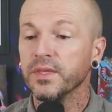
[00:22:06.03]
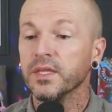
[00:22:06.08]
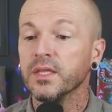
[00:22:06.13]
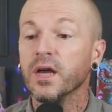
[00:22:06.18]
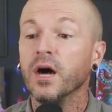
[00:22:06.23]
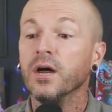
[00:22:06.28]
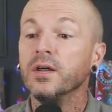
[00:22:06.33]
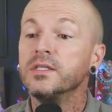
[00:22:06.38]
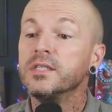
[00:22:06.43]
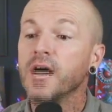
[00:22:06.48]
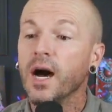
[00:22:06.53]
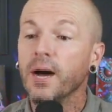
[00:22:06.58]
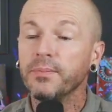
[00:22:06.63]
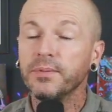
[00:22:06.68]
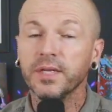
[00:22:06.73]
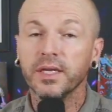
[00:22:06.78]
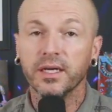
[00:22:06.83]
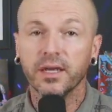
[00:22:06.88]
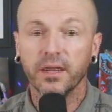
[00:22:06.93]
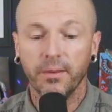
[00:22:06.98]

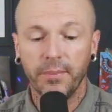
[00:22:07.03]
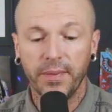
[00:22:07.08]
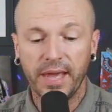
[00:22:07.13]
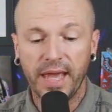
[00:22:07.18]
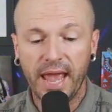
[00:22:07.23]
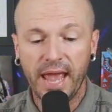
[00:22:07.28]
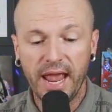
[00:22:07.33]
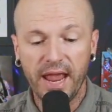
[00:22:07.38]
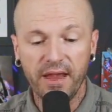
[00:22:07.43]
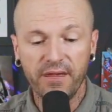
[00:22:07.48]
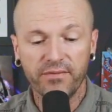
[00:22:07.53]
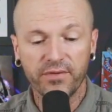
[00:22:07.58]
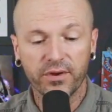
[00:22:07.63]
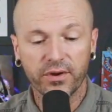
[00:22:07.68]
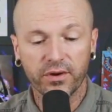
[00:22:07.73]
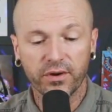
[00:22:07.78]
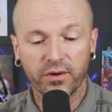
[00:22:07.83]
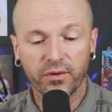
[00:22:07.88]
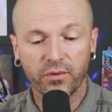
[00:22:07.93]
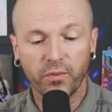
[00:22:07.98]
adopting a
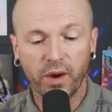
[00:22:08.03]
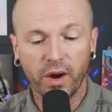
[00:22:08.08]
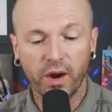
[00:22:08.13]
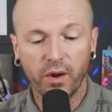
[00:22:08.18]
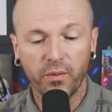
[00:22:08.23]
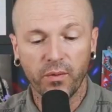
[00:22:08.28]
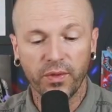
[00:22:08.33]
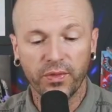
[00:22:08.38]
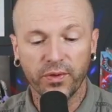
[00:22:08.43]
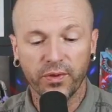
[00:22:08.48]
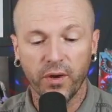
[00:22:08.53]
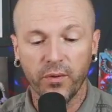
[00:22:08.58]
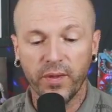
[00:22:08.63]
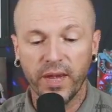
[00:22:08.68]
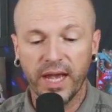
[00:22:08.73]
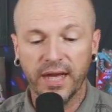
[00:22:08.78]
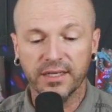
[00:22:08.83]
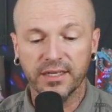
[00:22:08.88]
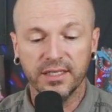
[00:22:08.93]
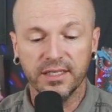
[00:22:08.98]
behavior where we thought we
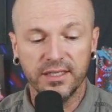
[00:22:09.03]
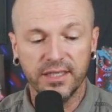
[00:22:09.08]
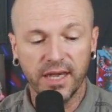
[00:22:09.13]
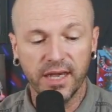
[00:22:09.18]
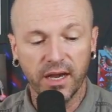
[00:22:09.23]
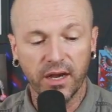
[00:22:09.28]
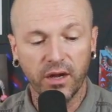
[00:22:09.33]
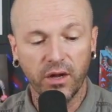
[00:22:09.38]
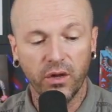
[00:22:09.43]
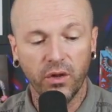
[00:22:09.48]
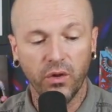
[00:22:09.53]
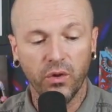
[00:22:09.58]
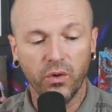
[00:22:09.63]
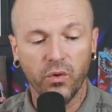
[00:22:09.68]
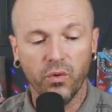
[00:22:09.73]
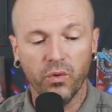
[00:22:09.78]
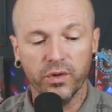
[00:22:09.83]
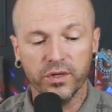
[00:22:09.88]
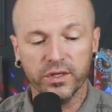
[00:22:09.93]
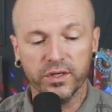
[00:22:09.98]
had to yell
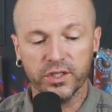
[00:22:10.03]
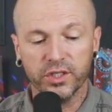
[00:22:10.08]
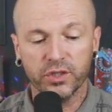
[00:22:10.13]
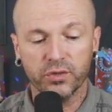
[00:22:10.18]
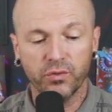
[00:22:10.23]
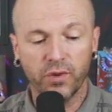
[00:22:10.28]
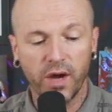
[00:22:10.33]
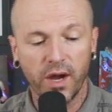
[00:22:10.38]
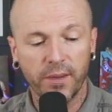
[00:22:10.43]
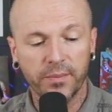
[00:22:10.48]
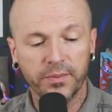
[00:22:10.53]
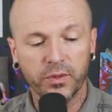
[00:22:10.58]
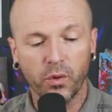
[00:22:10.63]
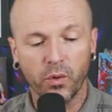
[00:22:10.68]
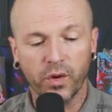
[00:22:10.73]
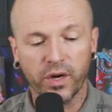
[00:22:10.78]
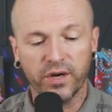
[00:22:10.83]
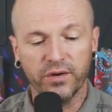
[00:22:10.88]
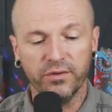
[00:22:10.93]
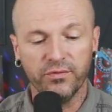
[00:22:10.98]
or disrupt
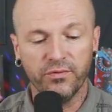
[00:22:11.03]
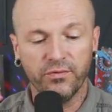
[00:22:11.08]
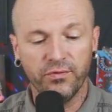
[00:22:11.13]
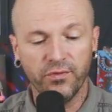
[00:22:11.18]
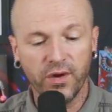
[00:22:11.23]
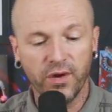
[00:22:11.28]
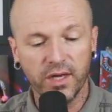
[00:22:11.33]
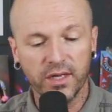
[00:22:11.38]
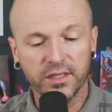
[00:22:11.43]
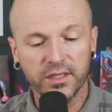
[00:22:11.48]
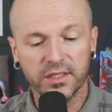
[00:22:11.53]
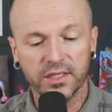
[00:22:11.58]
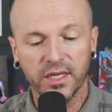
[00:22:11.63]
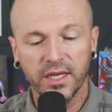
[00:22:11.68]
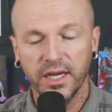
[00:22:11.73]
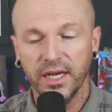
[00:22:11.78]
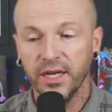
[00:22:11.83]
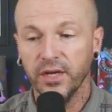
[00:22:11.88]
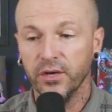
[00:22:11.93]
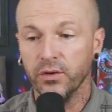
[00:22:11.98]
or confront
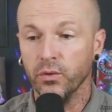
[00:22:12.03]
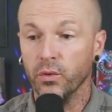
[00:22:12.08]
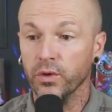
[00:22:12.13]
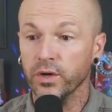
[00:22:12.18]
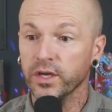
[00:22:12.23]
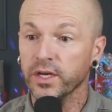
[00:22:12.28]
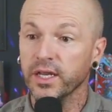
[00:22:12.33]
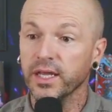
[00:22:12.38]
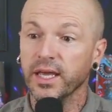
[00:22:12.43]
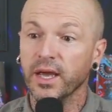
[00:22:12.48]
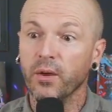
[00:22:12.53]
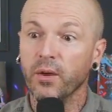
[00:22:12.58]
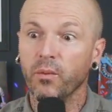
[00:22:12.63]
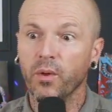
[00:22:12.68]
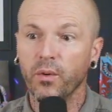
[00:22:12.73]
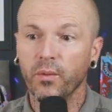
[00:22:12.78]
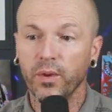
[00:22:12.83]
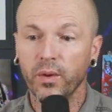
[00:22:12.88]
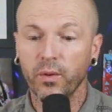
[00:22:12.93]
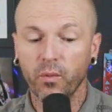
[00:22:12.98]
in order to get
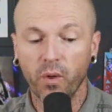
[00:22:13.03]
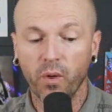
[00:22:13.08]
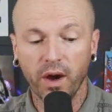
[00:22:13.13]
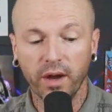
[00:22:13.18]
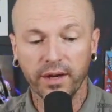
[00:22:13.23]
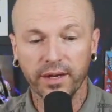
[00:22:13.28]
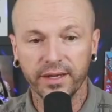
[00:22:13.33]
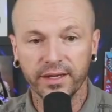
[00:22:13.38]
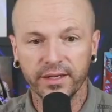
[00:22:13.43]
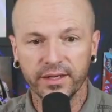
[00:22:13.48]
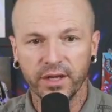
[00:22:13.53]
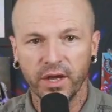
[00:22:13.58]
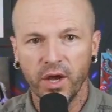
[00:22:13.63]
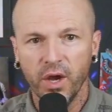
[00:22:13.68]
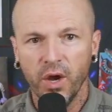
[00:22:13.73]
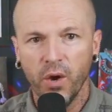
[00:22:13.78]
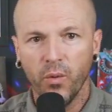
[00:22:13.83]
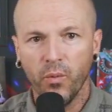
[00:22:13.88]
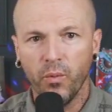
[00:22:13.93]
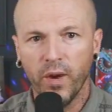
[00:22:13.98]
what we wanted,
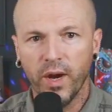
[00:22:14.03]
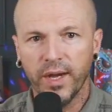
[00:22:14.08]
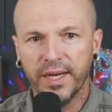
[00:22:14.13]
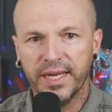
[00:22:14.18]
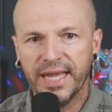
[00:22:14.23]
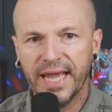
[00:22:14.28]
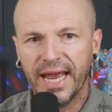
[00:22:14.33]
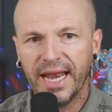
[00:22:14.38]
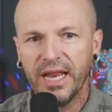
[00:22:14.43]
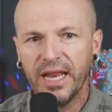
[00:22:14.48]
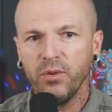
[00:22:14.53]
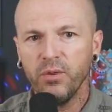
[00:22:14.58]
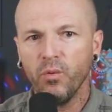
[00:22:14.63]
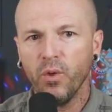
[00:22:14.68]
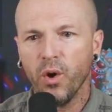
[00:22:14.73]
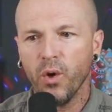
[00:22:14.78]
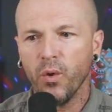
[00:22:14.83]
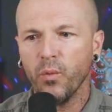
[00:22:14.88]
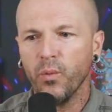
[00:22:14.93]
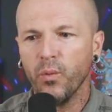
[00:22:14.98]
when getting
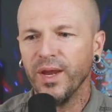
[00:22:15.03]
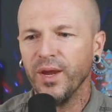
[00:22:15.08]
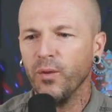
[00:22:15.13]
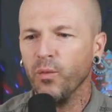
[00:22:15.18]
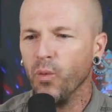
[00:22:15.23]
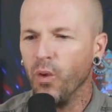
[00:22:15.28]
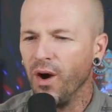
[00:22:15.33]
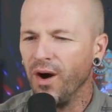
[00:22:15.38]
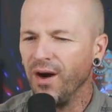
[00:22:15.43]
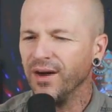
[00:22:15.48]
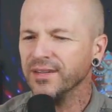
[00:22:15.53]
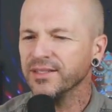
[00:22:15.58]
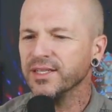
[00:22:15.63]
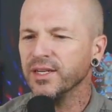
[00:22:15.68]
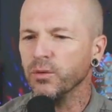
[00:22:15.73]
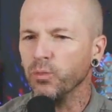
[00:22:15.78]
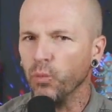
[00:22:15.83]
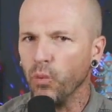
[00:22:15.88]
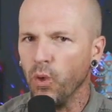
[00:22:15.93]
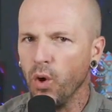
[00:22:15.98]
what we want
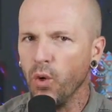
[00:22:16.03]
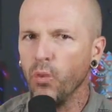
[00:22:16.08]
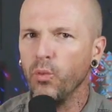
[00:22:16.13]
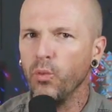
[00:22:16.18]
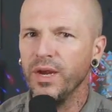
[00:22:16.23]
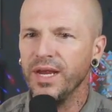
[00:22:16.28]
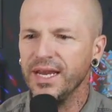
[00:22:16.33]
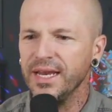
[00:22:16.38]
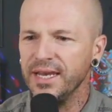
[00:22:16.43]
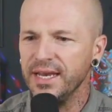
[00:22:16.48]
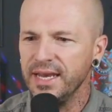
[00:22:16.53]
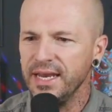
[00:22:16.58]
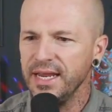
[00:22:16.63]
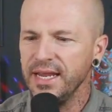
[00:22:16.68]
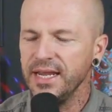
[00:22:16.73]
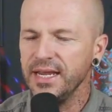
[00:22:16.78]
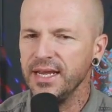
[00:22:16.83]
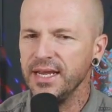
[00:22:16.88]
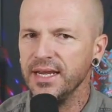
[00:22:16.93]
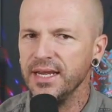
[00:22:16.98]
and what we
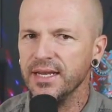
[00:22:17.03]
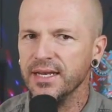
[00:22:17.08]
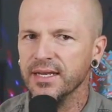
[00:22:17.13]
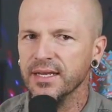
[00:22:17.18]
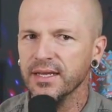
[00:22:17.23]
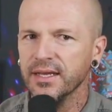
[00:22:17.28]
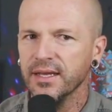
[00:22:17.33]
need